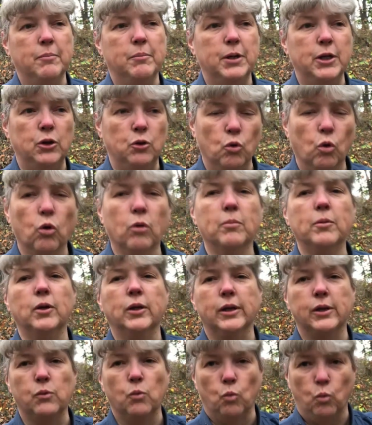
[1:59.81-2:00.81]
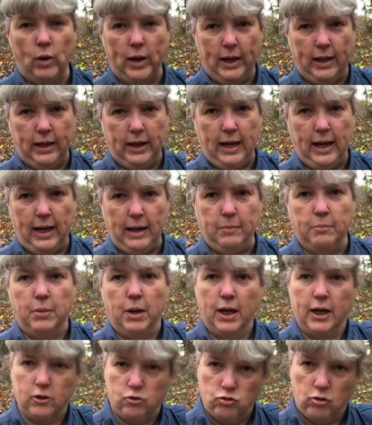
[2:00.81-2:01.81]
but normally when a
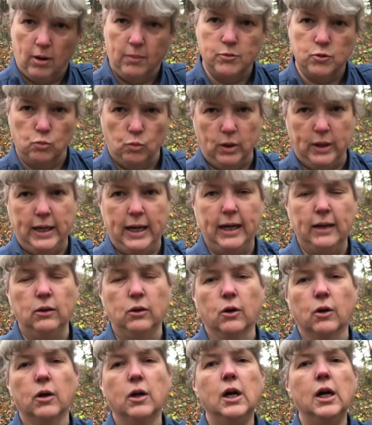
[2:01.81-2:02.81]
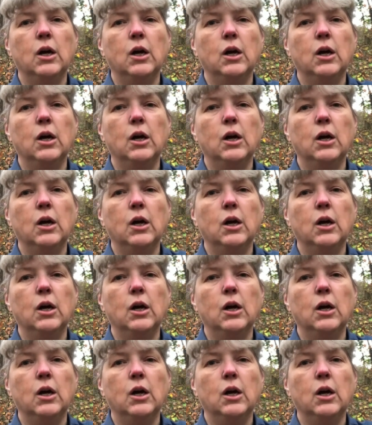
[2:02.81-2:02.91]
buck drops one antler,